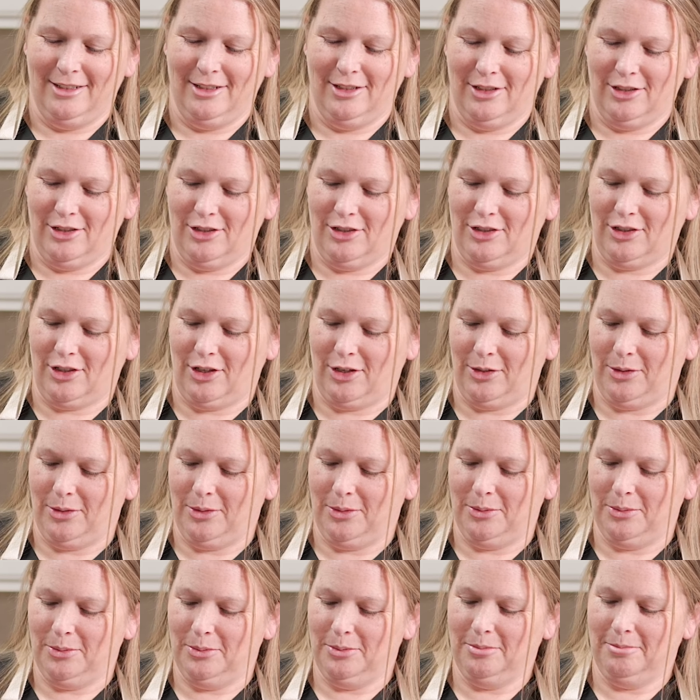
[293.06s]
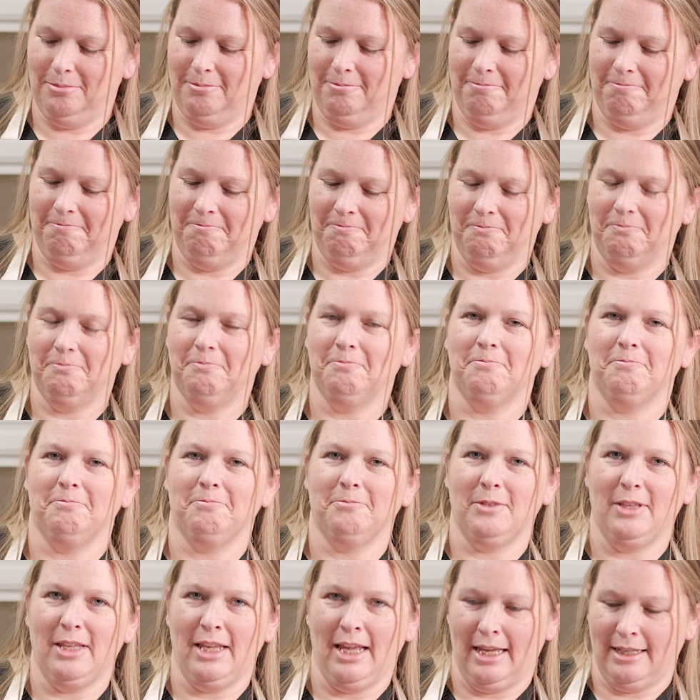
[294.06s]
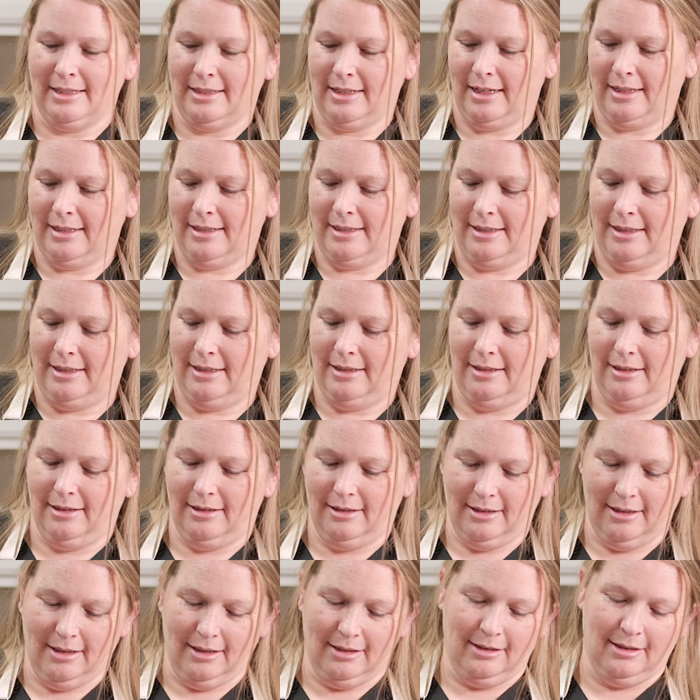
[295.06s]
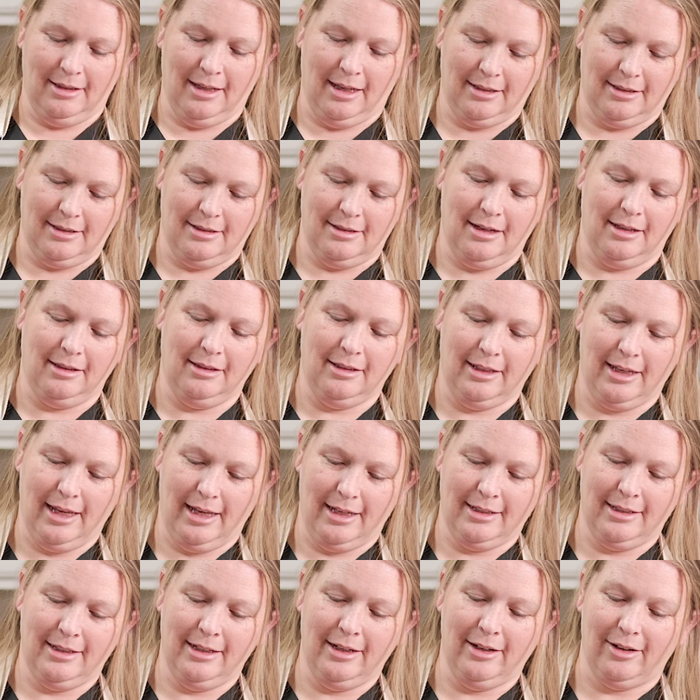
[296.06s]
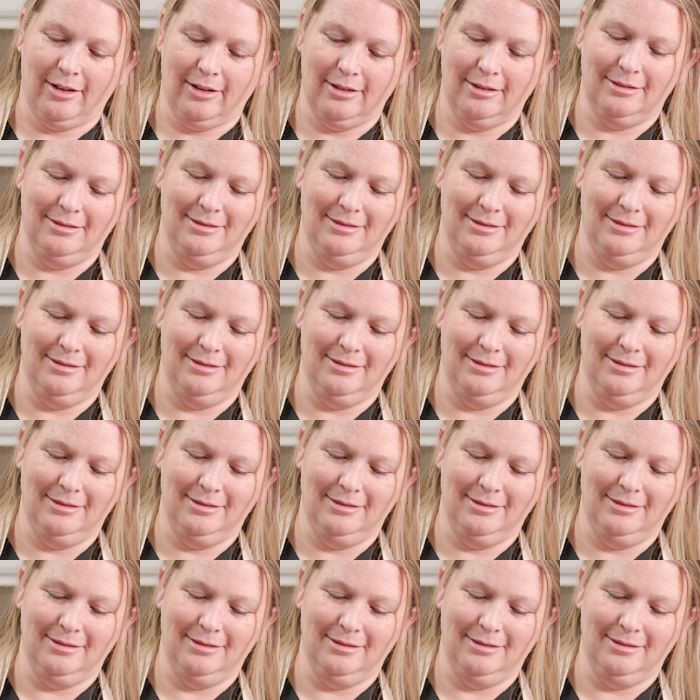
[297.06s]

So, as I see, that's not the case here.